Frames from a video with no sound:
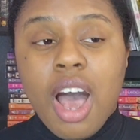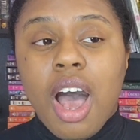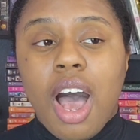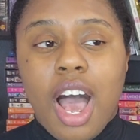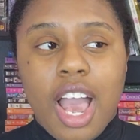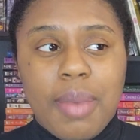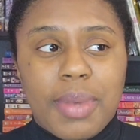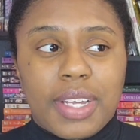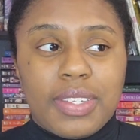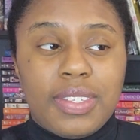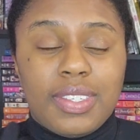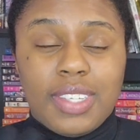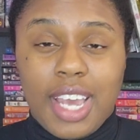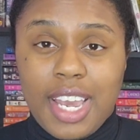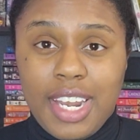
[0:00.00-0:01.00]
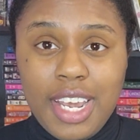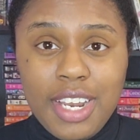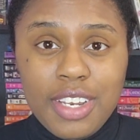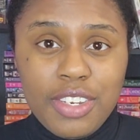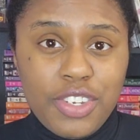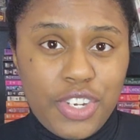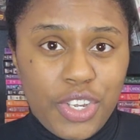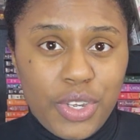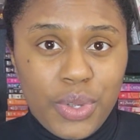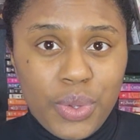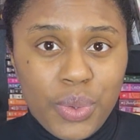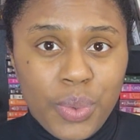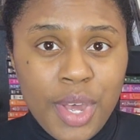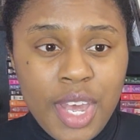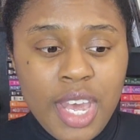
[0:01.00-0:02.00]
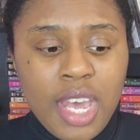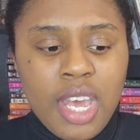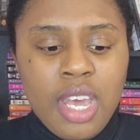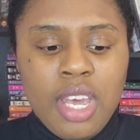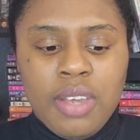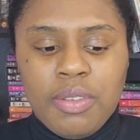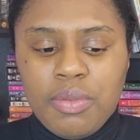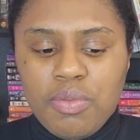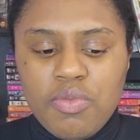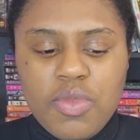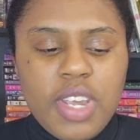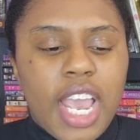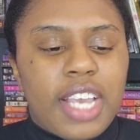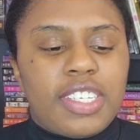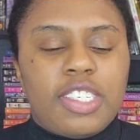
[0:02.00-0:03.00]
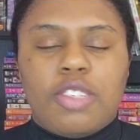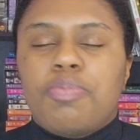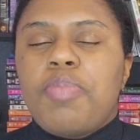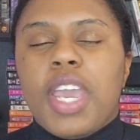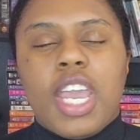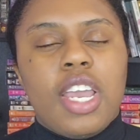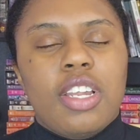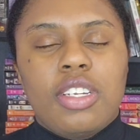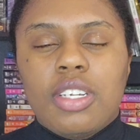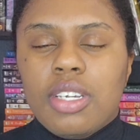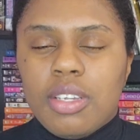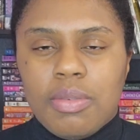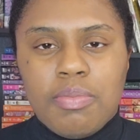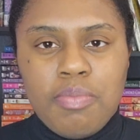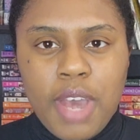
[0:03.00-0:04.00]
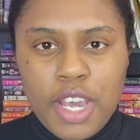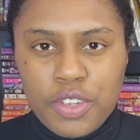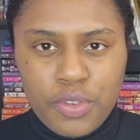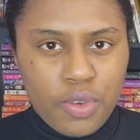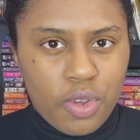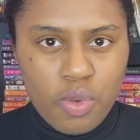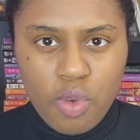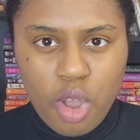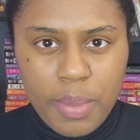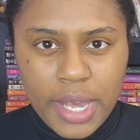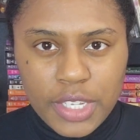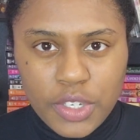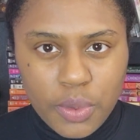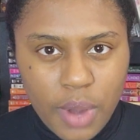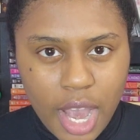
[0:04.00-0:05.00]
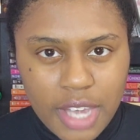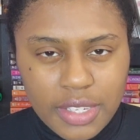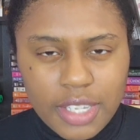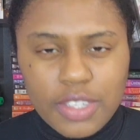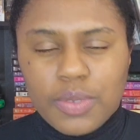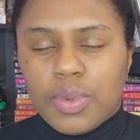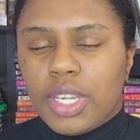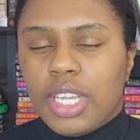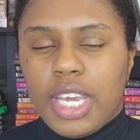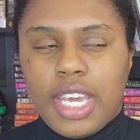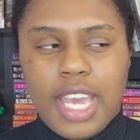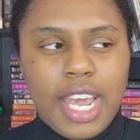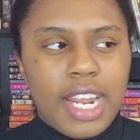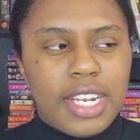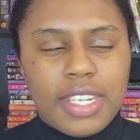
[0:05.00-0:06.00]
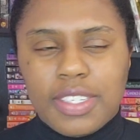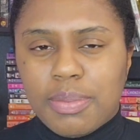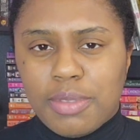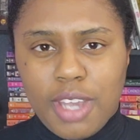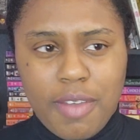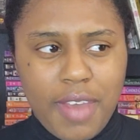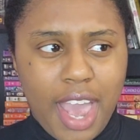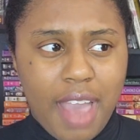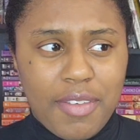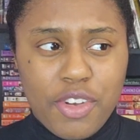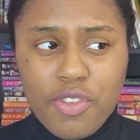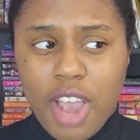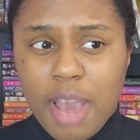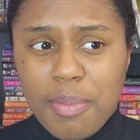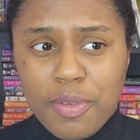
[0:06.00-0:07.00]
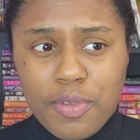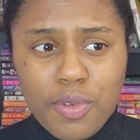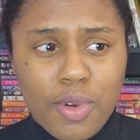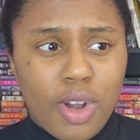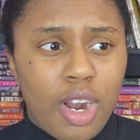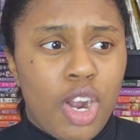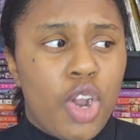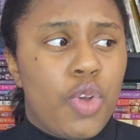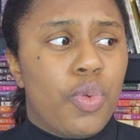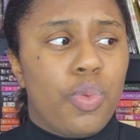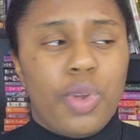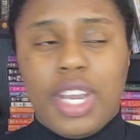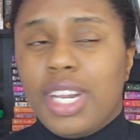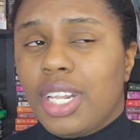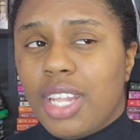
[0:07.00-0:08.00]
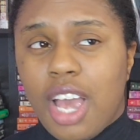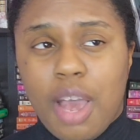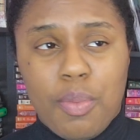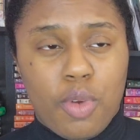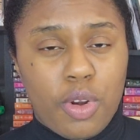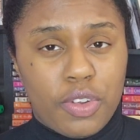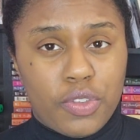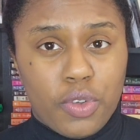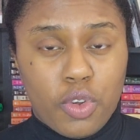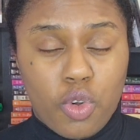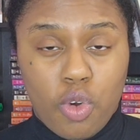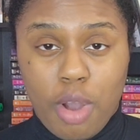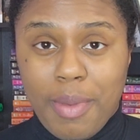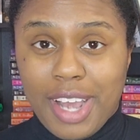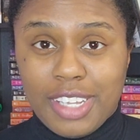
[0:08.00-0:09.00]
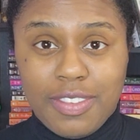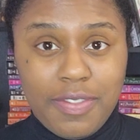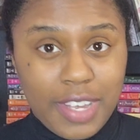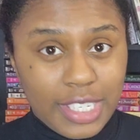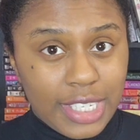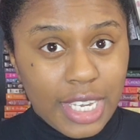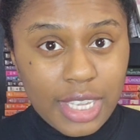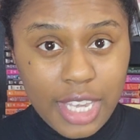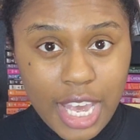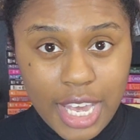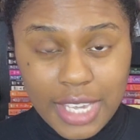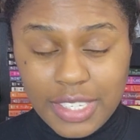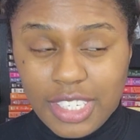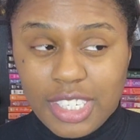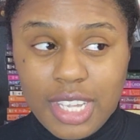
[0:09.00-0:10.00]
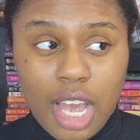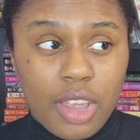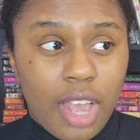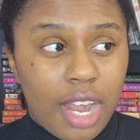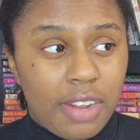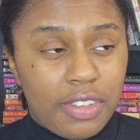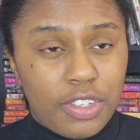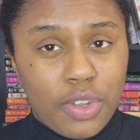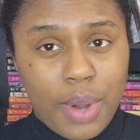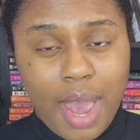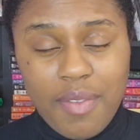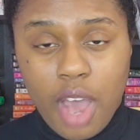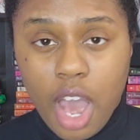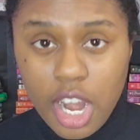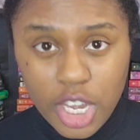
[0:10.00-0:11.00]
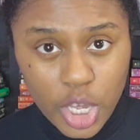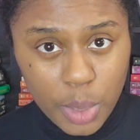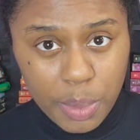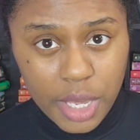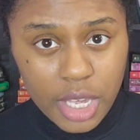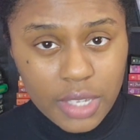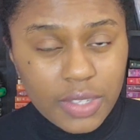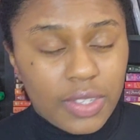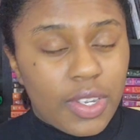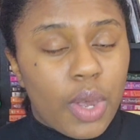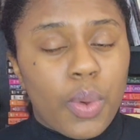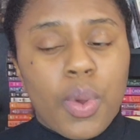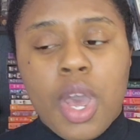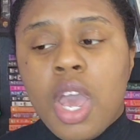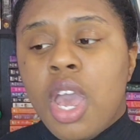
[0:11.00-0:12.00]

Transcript: I'm excited to expand my historical romance horizons, really get into some stuff I haven't tried before, read a lot more historical romance physically, because a lot of these don't have audiobooks. So